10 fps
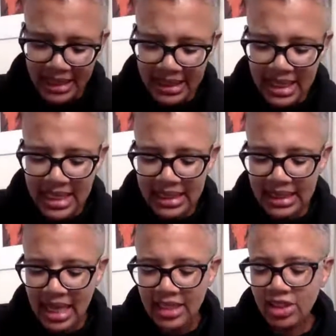T and
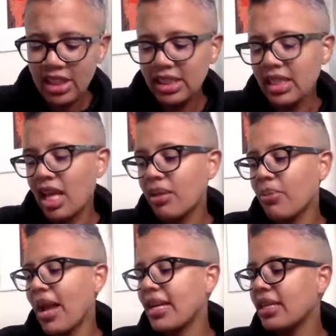Stace just
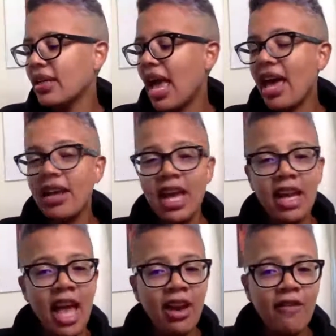celebrated an
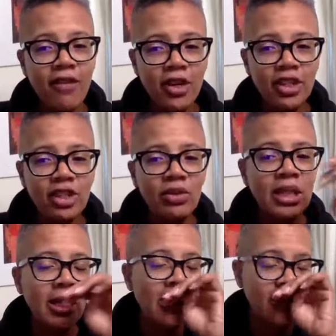
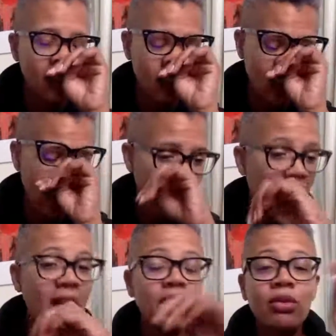anniversary.
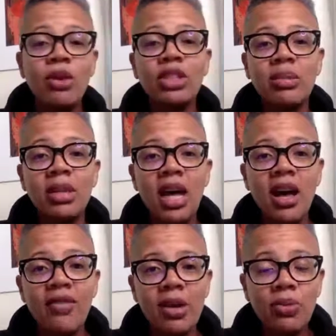Everybody throw some
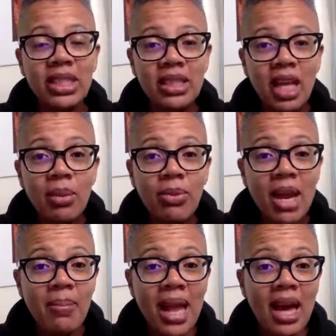love up. We
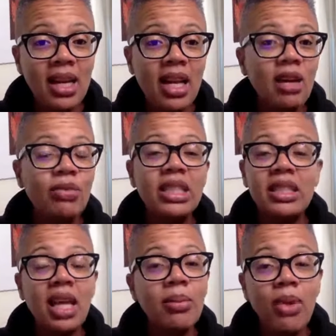celebrate Black love. We
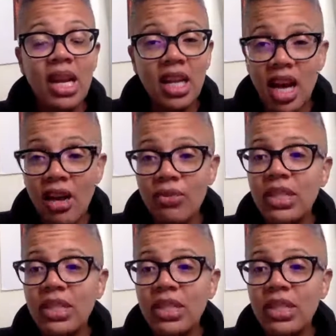celebrate love.